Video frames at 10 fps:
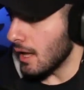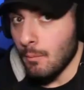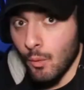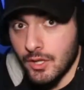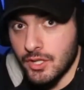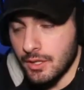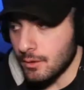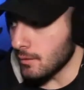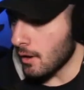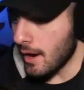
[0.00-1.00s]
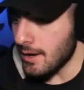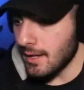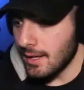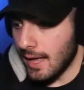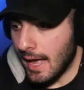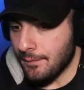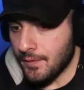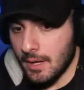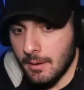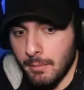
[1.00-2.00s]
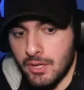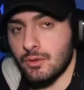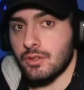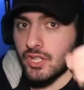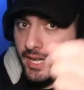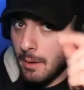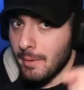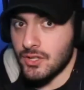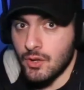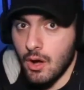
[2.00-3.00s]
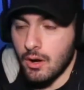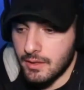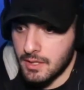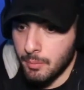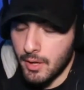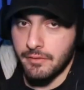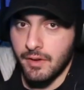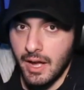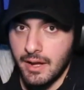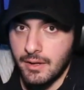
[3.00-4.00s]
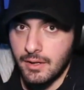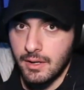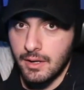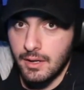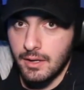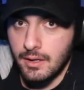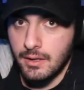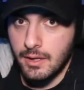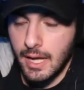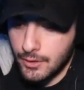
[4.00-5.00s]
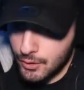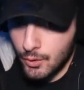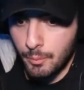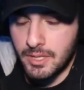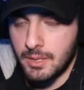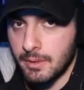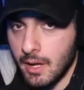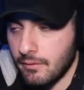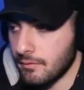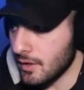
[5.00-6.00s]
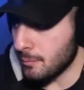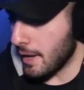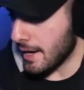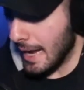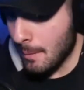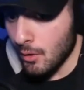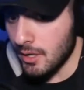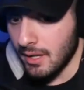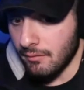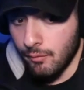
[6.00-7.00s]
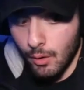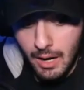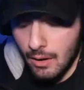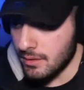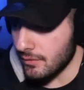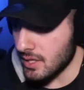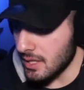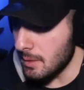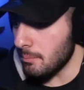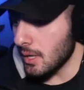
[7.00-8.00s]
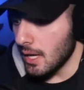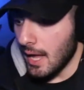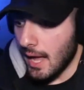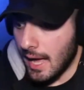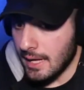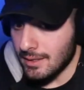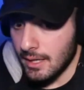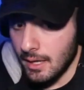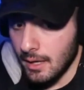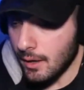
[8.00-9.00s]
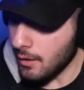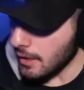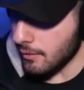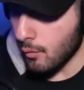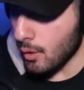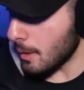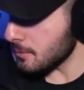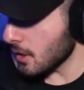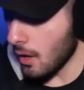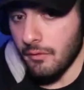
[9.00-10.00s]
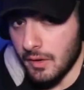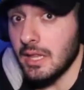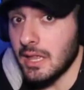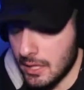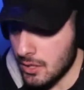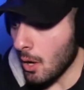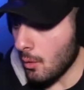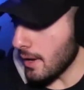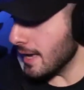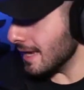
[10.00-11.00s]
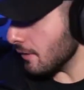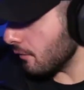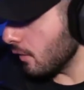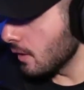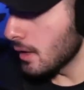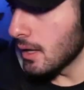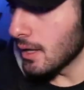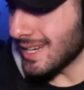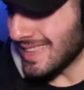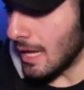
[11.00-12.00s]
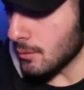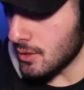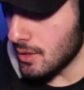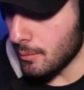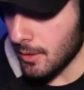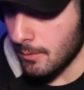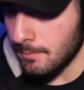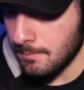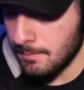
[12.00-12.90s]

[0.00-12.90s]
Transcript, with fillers: I'm watching you, all right? And uh, make sure to check out my song on Spotify and show me some love and feedback. I'm running on four hours of sleep and uh, like four cups of coffee. Let's go. NF Clouds. Here we go.